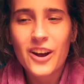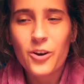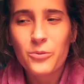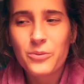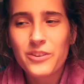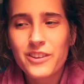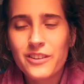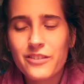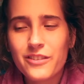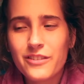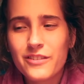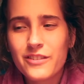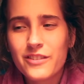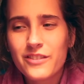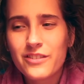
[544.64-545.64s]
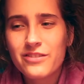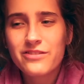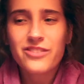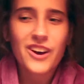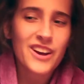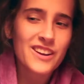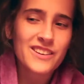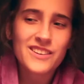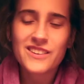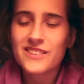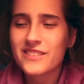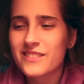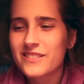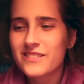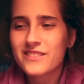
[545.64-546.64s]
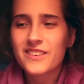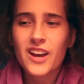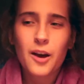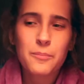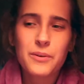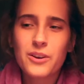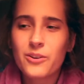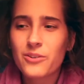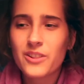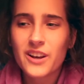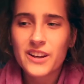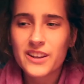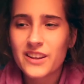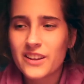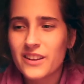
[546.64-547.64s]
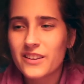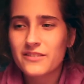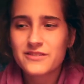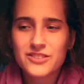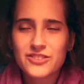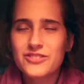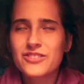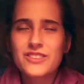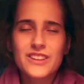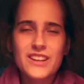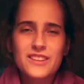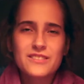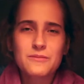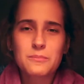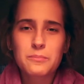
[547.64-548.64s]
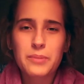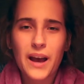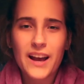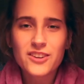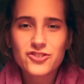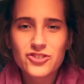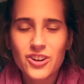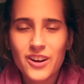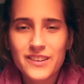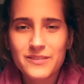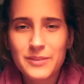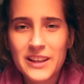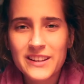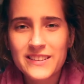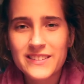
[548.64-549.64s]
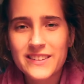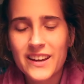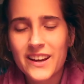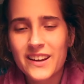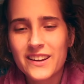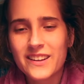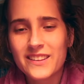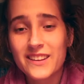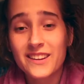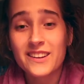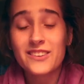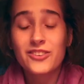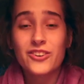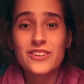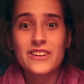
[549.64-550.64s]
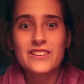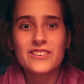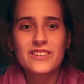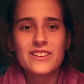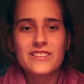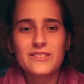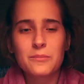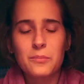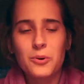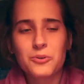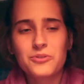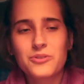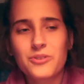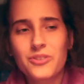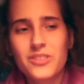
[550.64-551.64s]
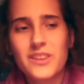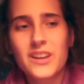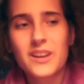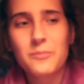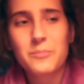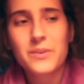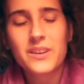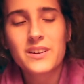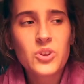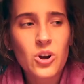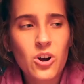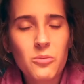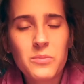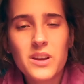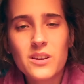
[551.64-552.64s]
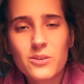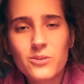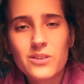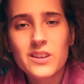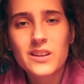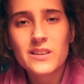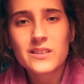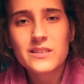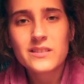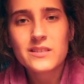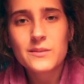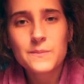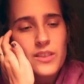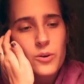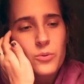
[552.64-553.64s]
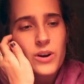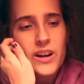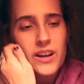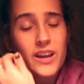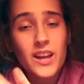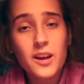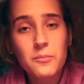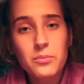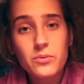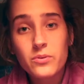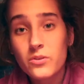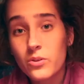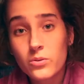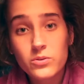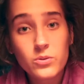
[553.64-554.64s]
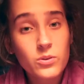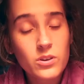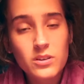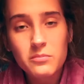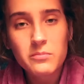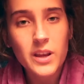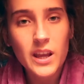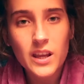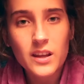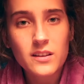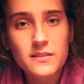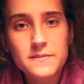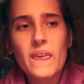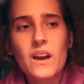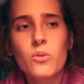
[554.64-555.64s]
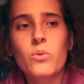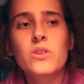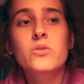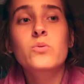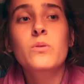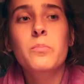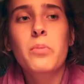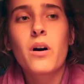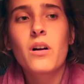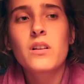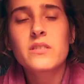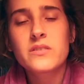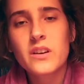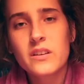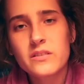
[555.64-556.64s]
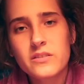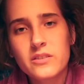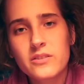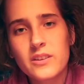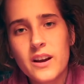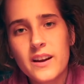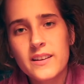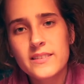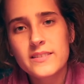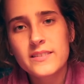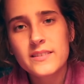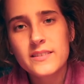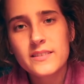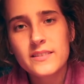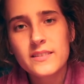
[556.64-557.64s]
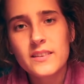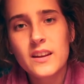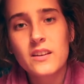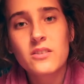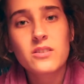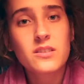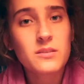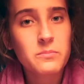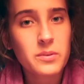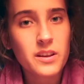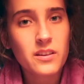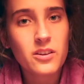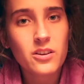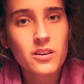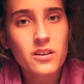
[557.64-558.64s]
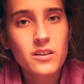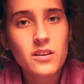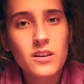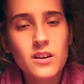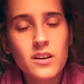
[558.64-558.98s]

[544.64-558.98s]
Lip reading: out really fun and happy-go-lucky, just like bashing on being sick, and then it turned into this emotional thing. But to all my youthies that were at camp, those who couldn't make it, I want to apologize to you guys that I couldn't be there